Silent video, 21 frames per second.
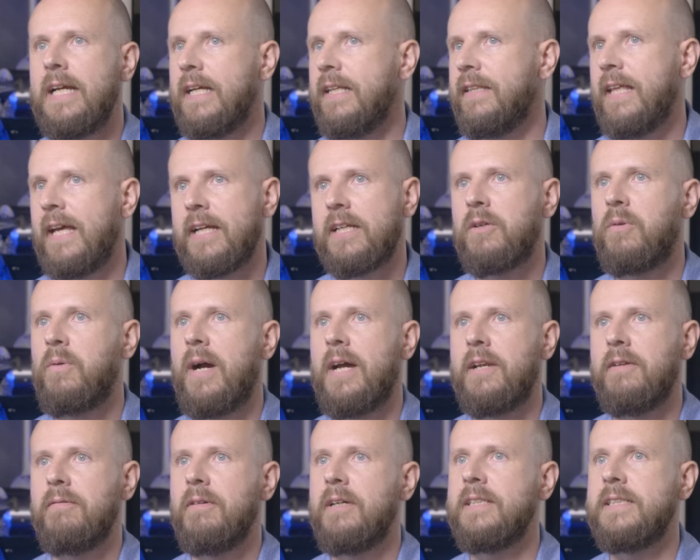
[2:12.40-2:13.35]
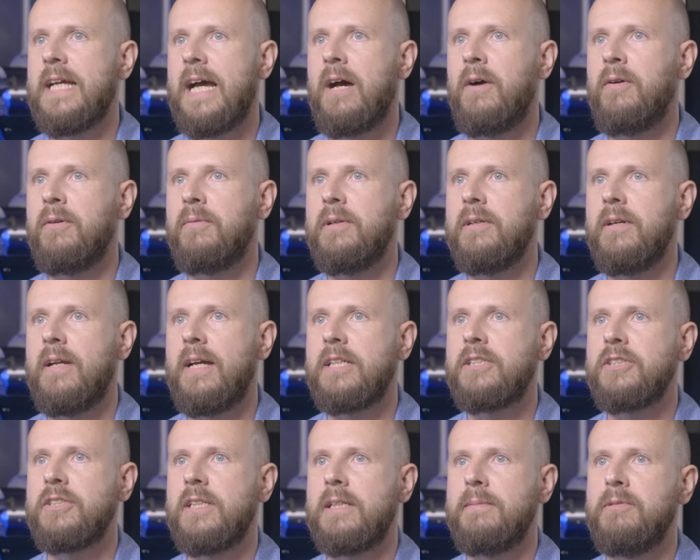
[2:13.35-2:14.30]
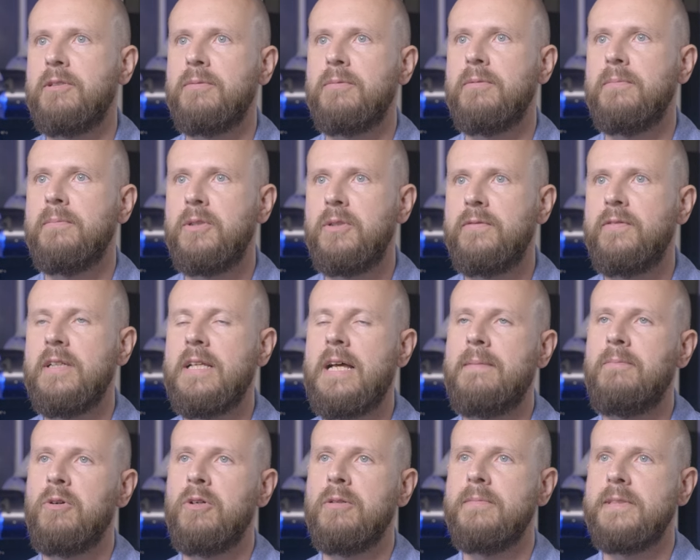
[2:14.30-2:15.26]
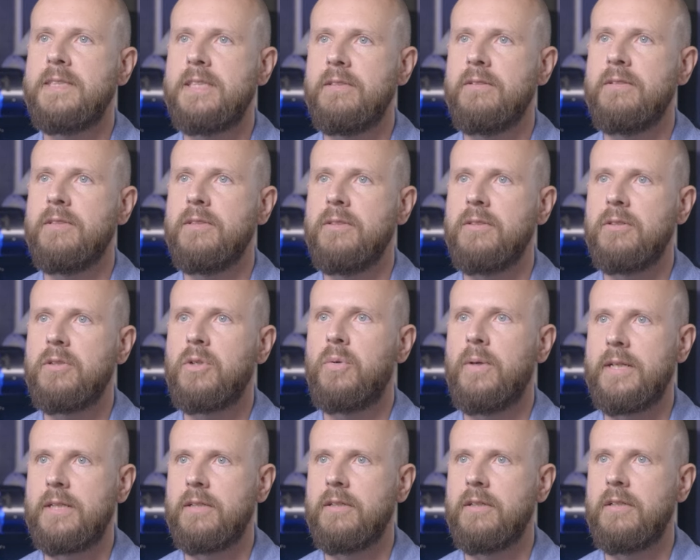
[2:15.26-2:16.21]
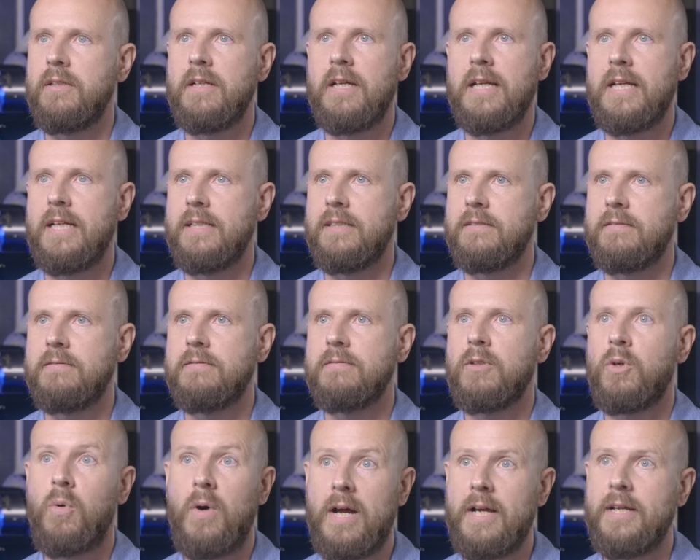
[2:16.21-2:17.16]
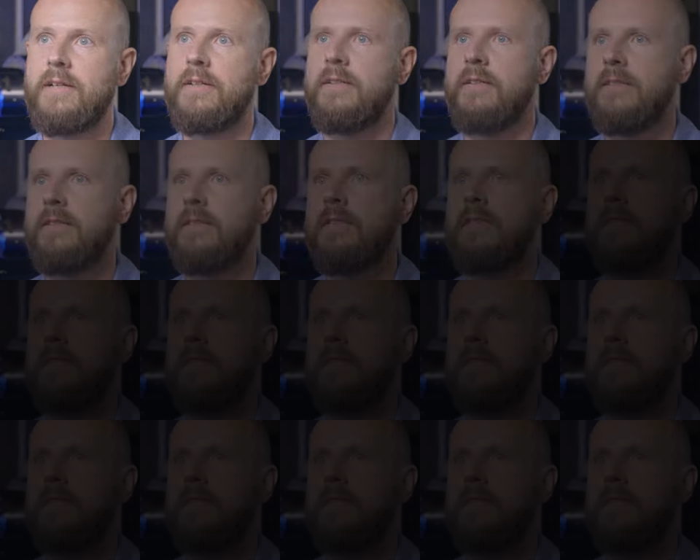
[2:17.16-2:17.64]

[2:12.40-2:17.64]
and that quieted right down and we were actually able to remove a lot more material quicker and quieter.